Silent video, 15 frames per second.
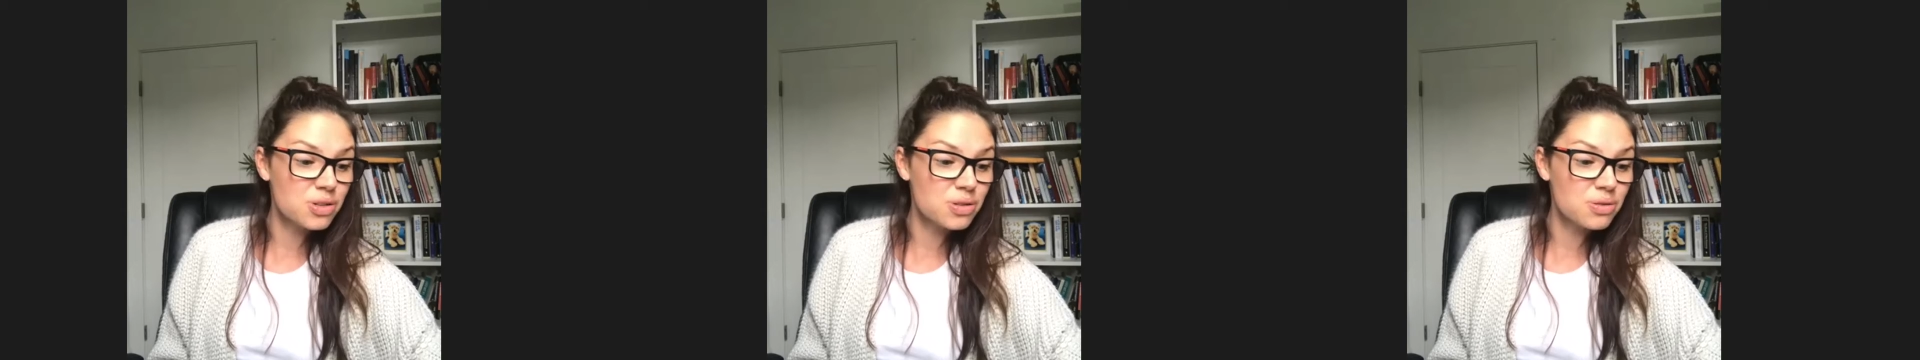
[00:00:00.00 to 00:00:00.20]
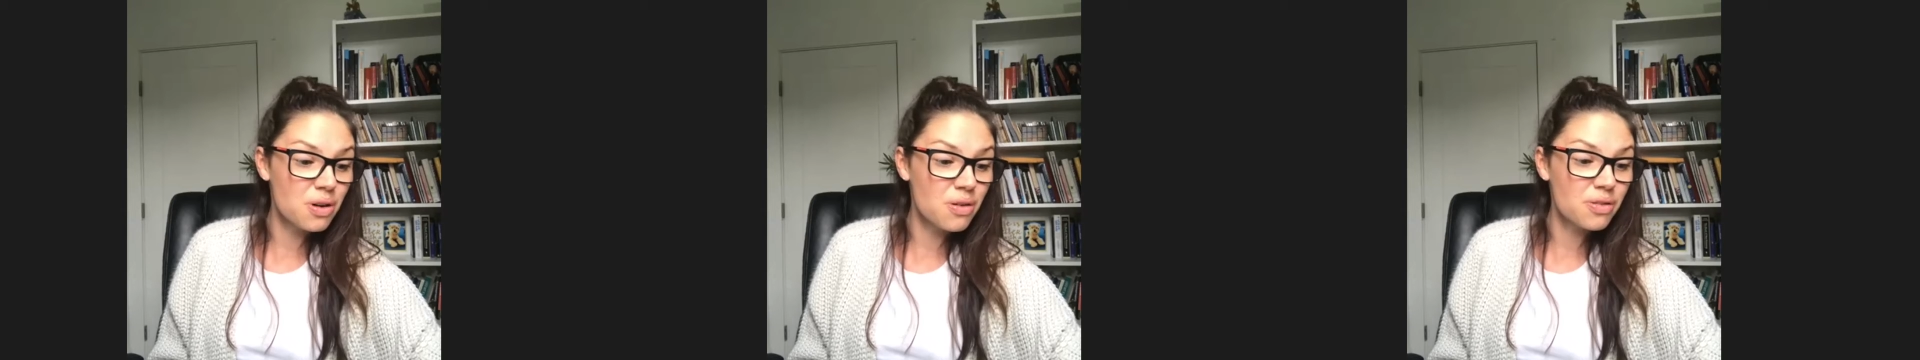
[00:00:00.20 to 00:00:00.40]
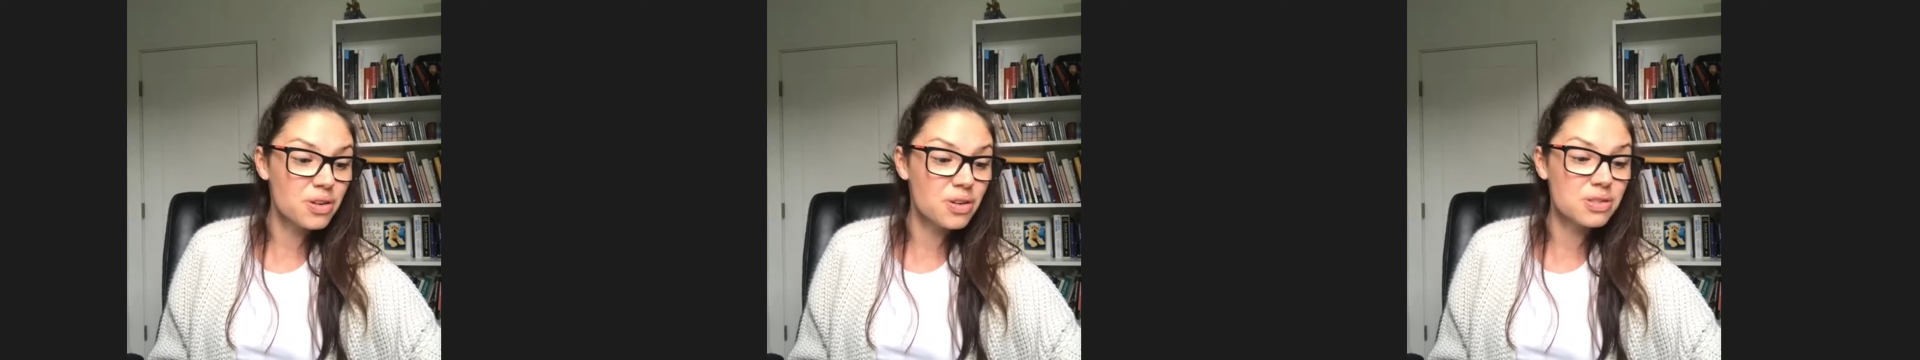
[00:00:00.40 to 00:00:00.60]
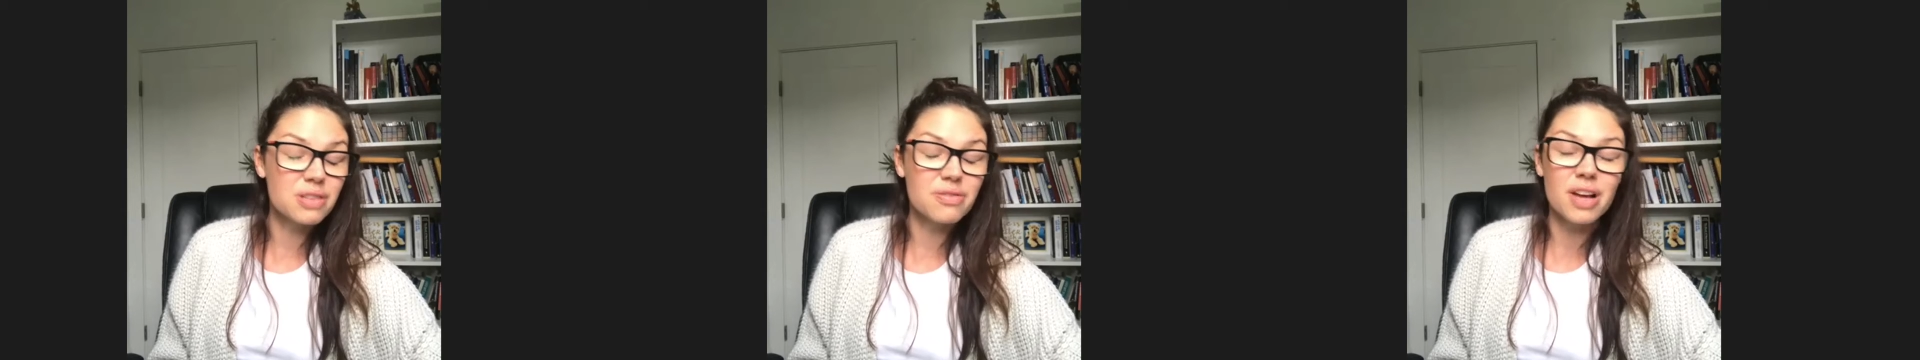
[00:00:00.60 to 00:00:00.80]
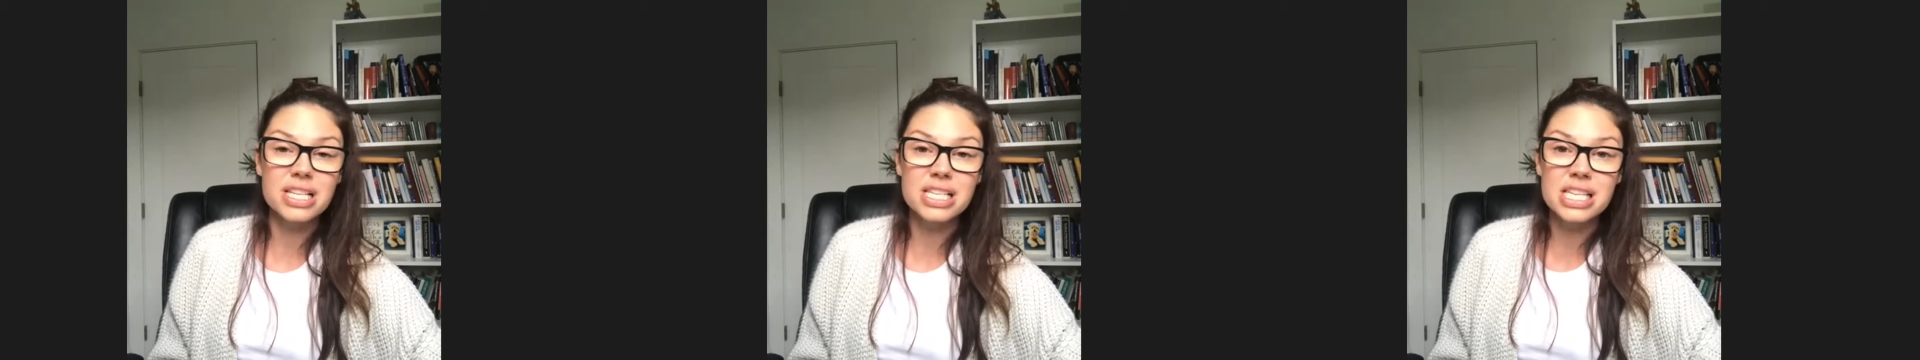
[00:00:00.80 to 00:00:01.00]
to an overdose
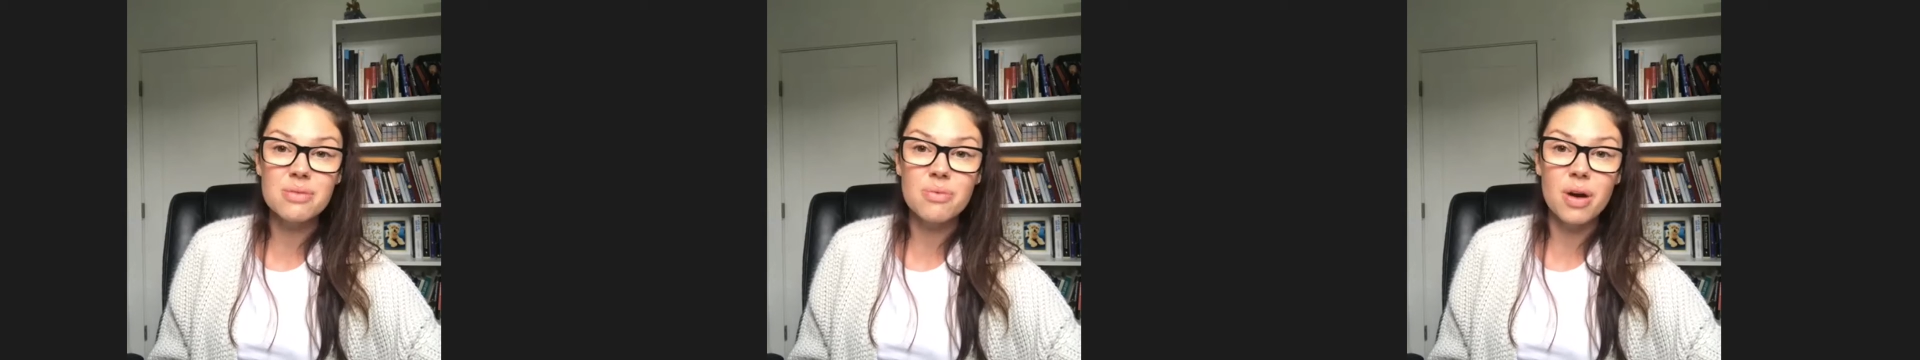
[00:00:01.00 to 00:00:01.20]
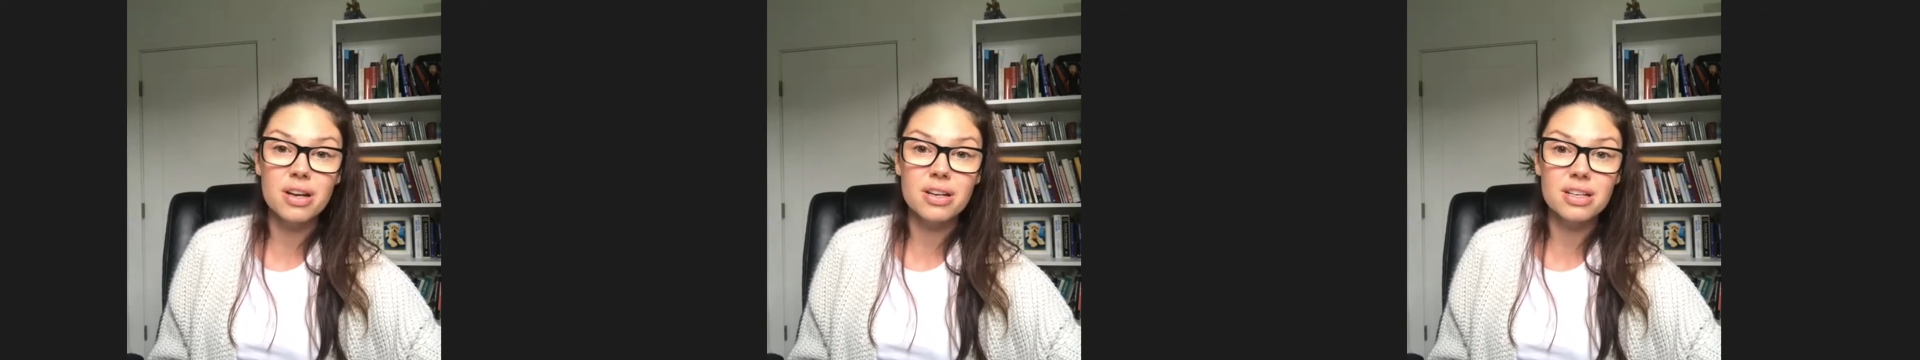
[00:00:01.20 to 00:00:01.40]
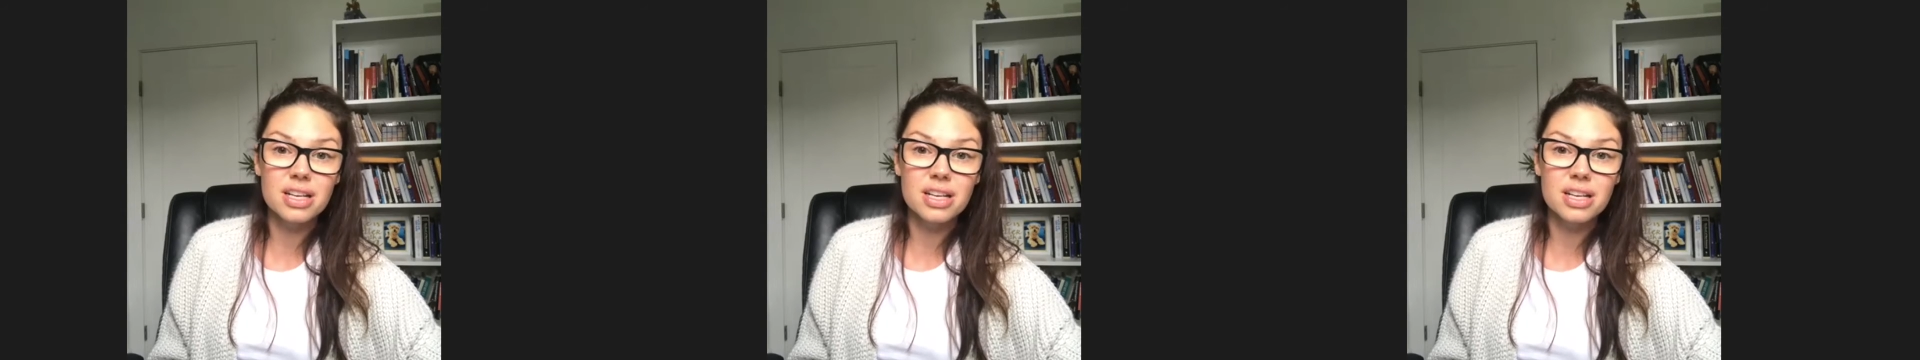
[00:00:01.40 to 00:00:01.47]
if I see one.